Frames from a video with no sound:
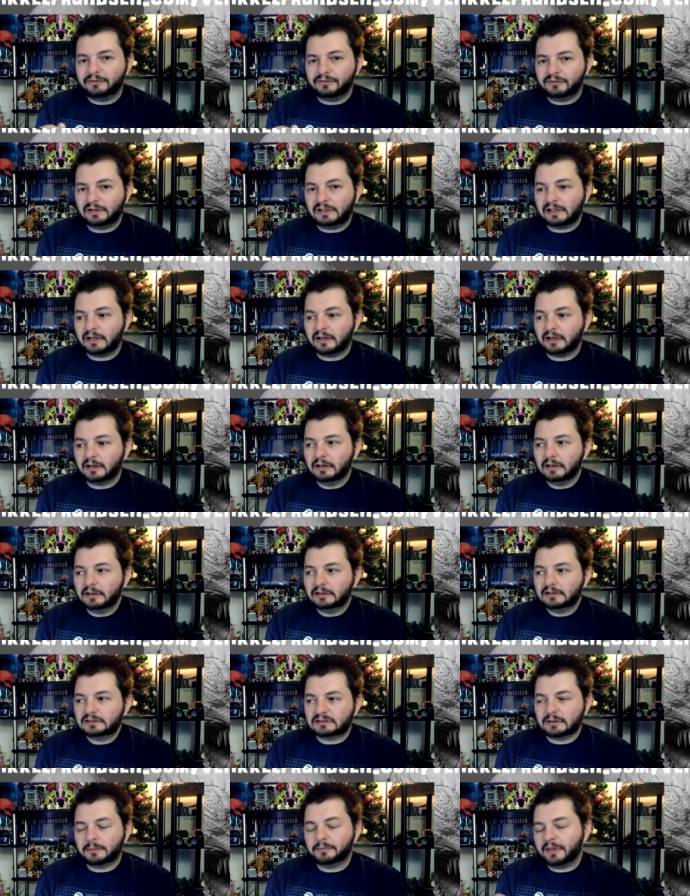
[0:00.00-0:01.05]
seeing
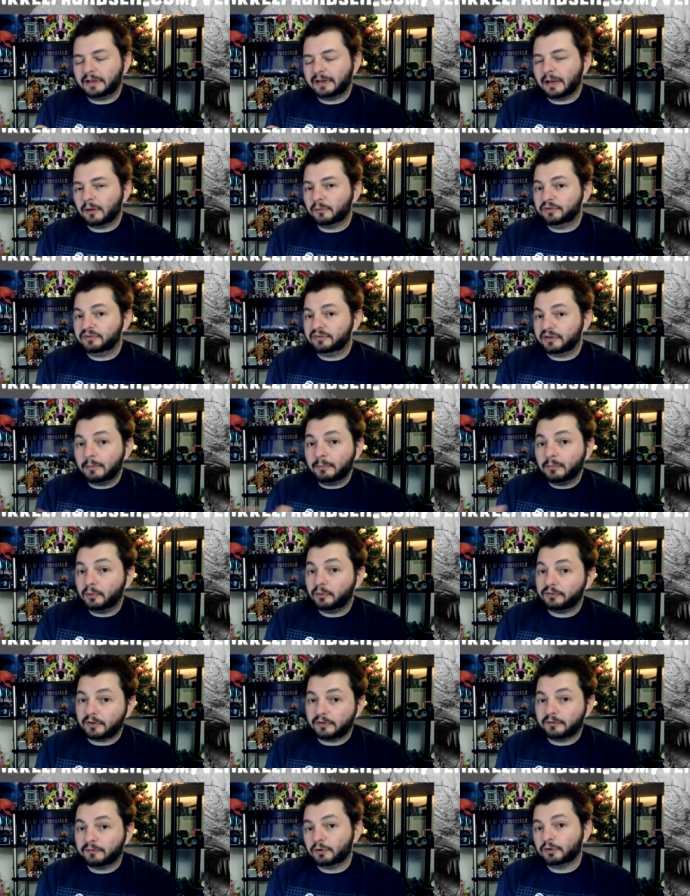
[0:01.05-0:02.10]
something that
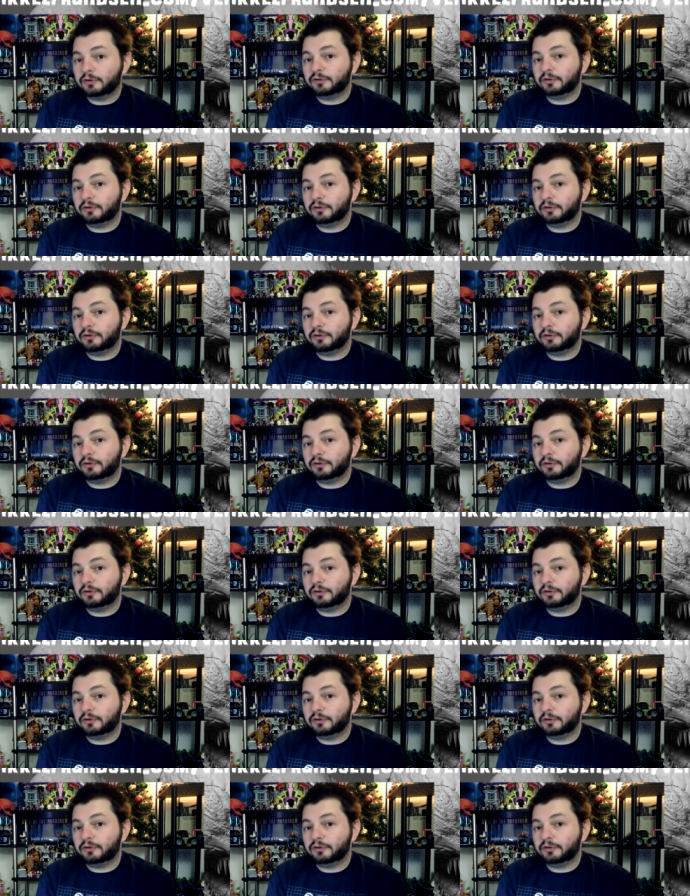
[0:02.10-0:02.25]
resembles a version